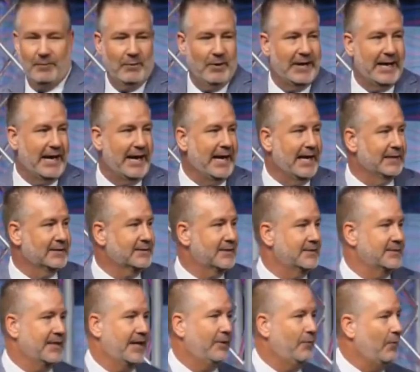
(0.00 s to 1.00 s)
want to ask
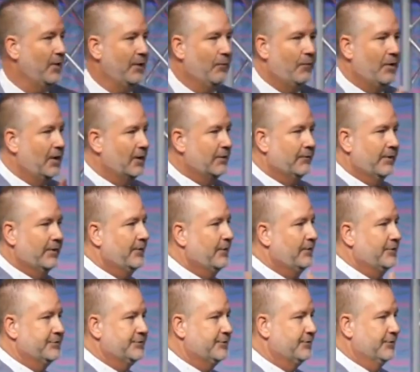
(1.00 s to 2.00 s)
because I don't want to walk around the
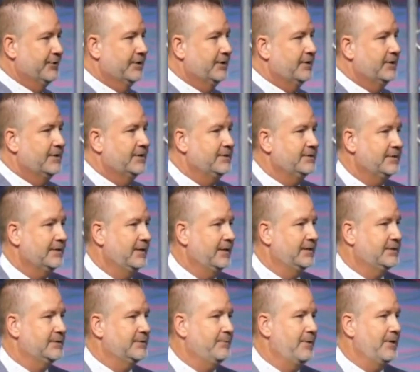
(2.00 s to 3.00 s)
whole store because
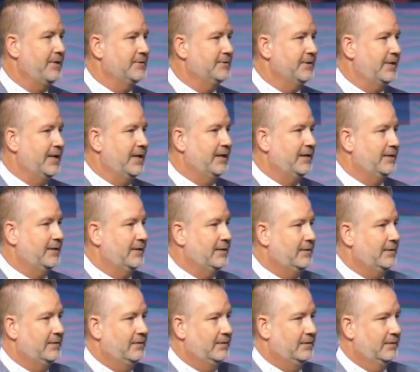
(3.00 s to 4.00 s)
it smells like,
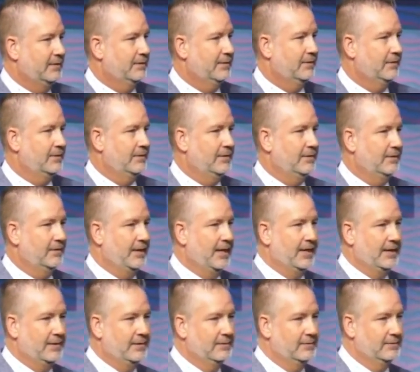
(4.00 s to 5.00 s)

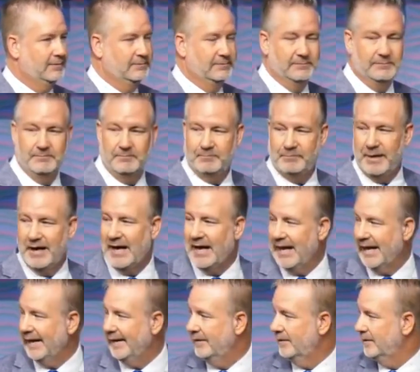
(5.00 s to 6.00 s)
like,
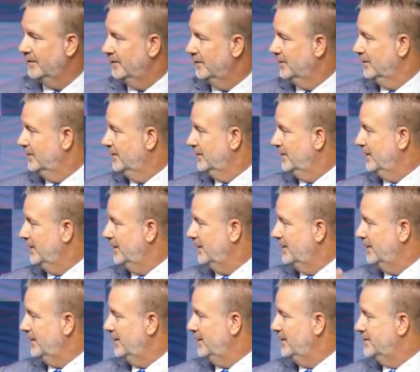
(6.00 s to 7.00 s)
buy. It,
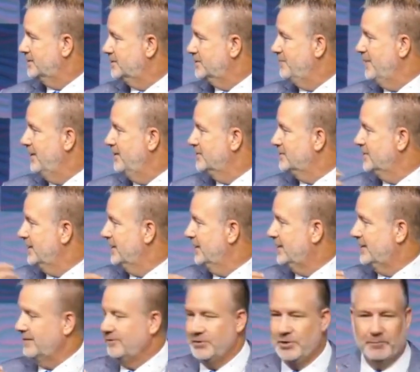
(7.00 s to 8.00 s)
it smells
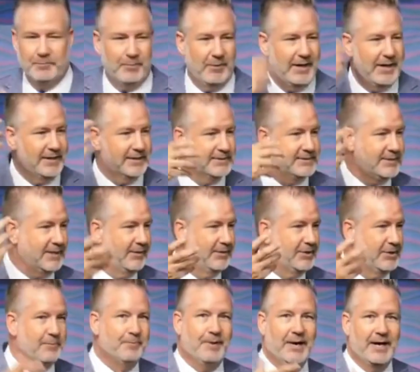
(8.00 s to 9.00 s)
like your brain is telling
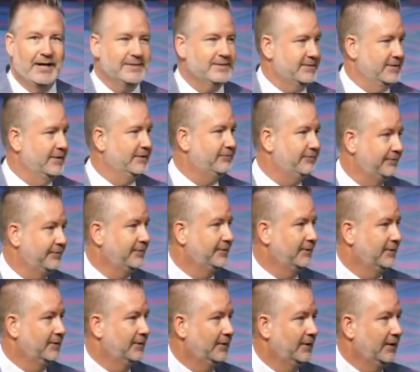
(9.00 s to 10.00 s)
you to buy stuff.
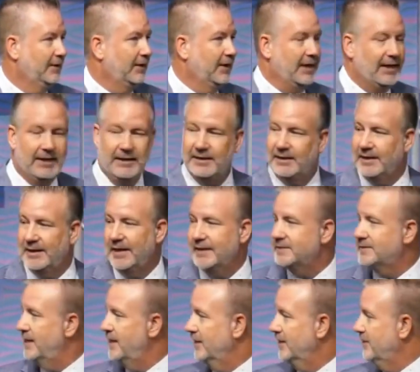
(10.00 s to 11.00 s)
And
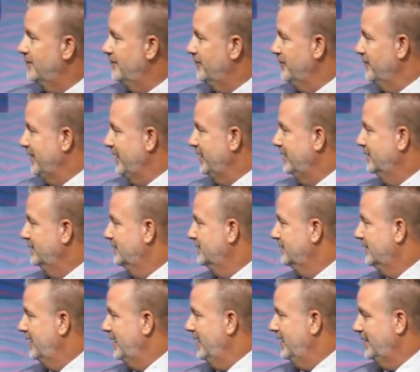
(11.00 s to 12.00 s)
that's not good for me,
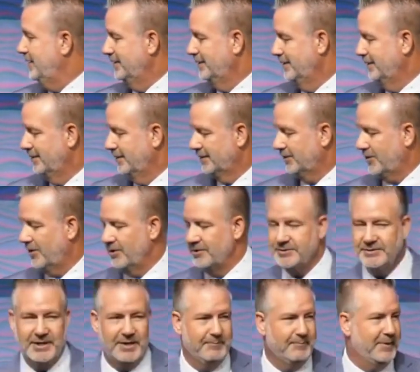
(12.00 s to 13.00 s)
okay?
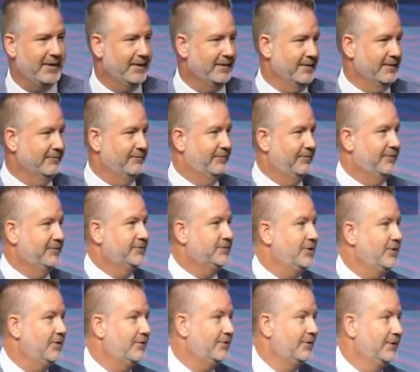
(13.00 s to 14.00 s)
Car's not big enough.
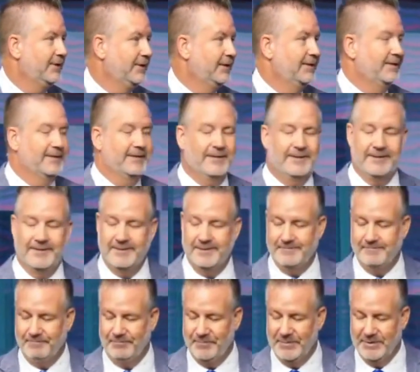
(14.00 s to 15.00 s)
So
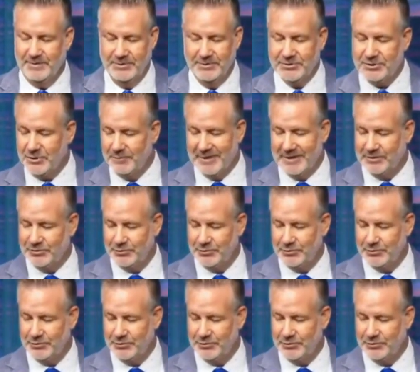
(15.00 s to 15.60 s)
um, there's so many